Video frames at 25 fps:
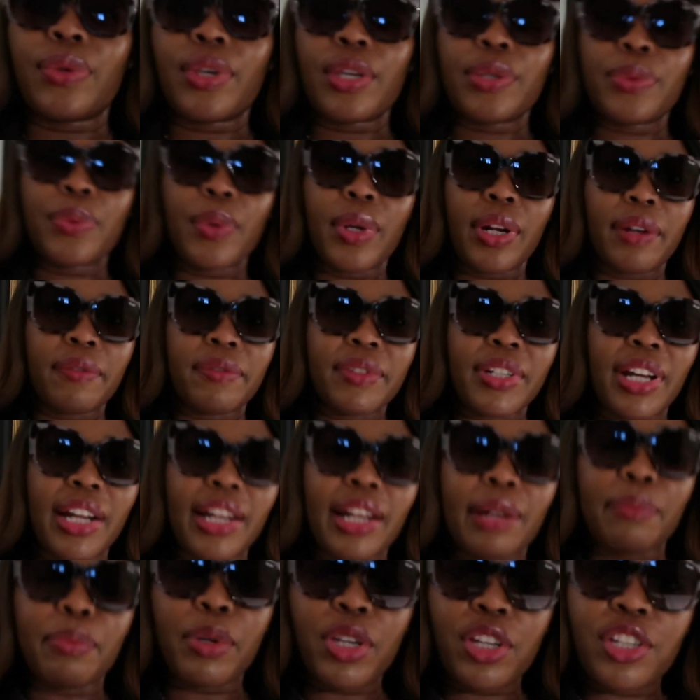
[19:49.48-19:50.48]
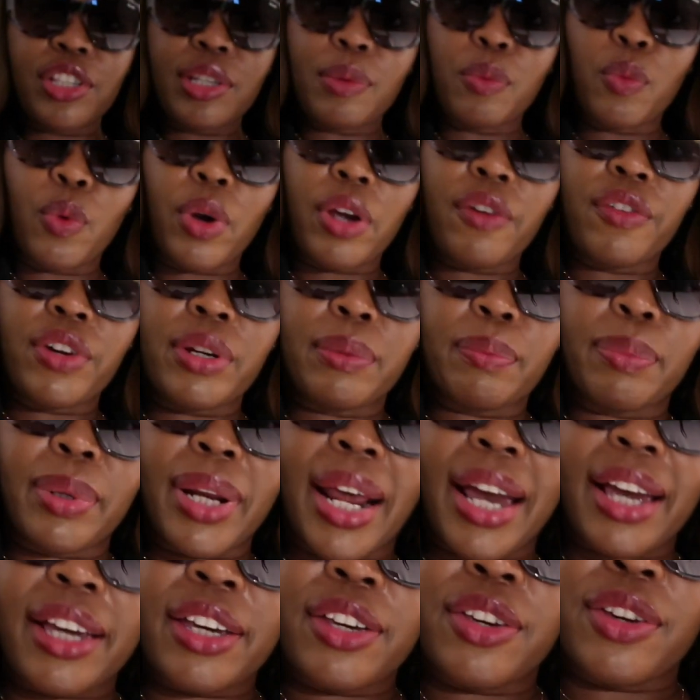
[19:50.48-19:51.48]
that's what I've done and because I'm wearing
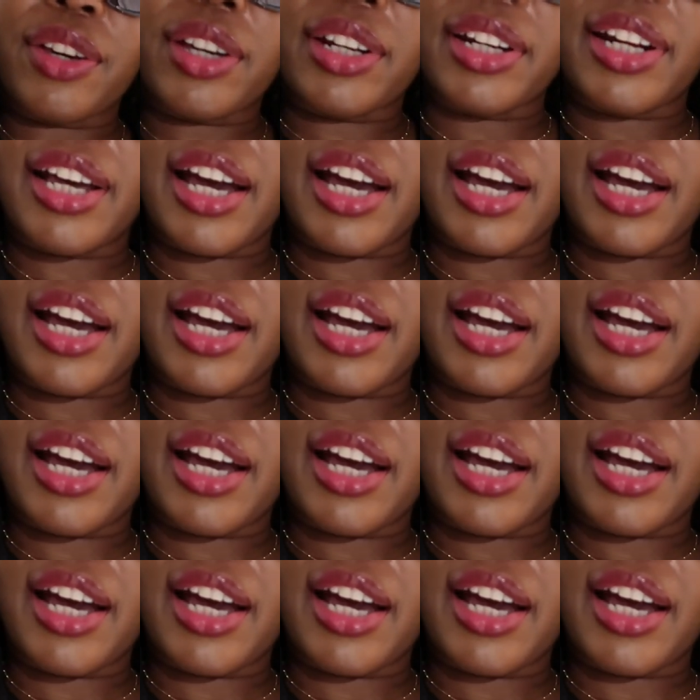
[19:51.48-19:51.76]
black you can